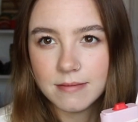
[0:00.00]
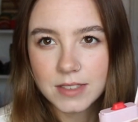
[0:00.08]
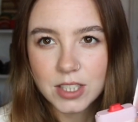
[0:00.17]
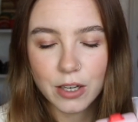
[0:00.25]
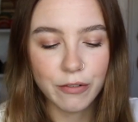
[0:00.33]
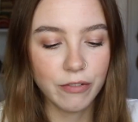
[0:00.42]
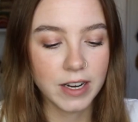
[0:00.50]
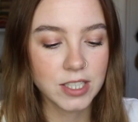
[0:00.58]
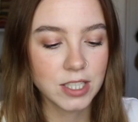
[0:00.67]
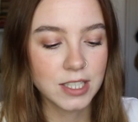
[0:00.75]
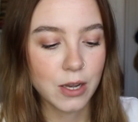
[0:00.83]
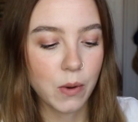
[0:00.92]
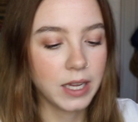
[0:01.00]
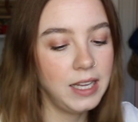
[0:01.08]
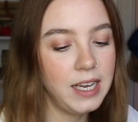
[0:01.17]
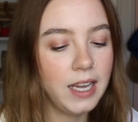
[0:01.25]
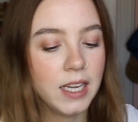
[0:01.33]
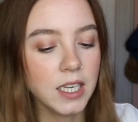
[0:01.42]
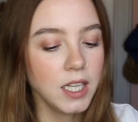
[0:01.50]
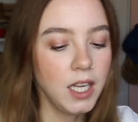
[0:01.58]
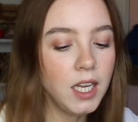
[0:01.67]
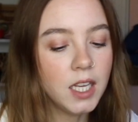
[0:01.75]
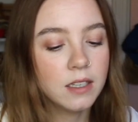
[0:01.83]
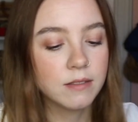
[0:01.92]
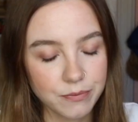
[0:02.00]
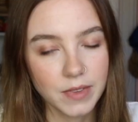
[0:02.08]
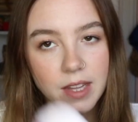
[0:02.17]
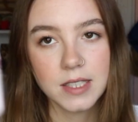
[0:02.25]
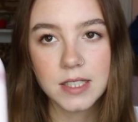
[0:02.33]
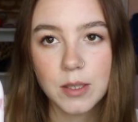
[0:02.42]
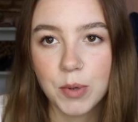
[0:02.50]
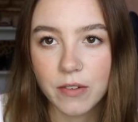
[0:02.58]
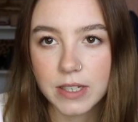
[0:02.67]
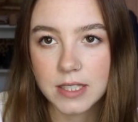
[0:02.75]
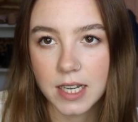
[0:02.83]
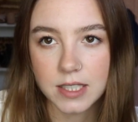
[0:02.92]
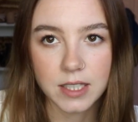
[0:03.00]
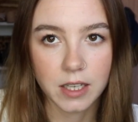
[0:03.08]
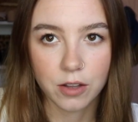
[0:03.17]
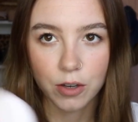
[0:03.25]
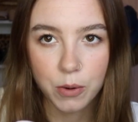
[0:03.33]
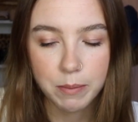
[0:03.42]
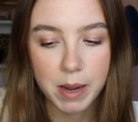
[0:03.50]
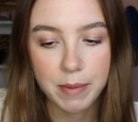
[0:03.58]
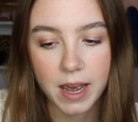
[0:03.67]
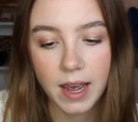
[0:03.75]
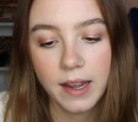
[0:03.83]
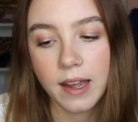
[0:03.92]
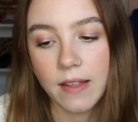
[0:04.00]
So fresh and so clean. This is the perfect size to like throw in my bag,